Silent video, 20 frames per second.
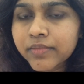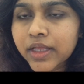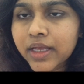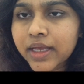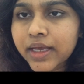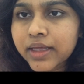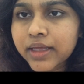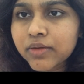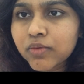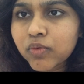
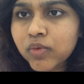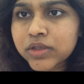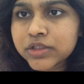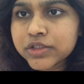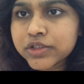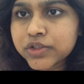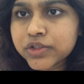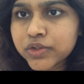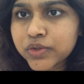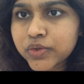And
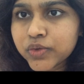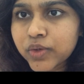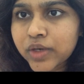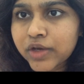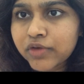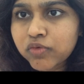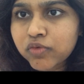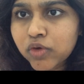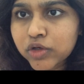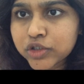once you
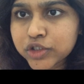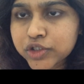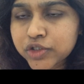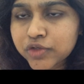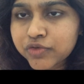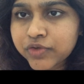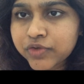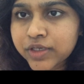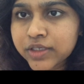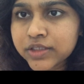have washed
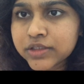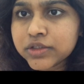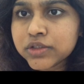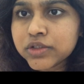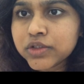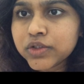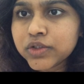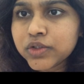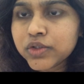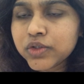your face,
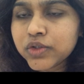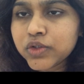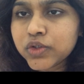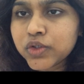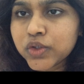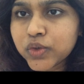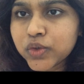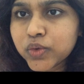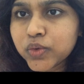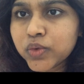
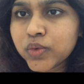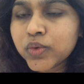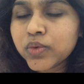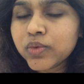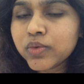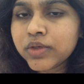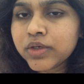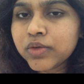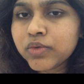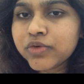you
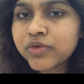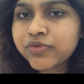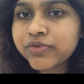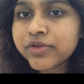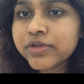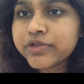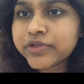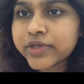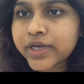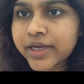would
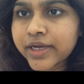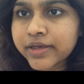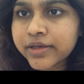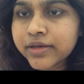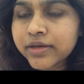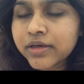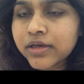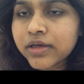feel dry,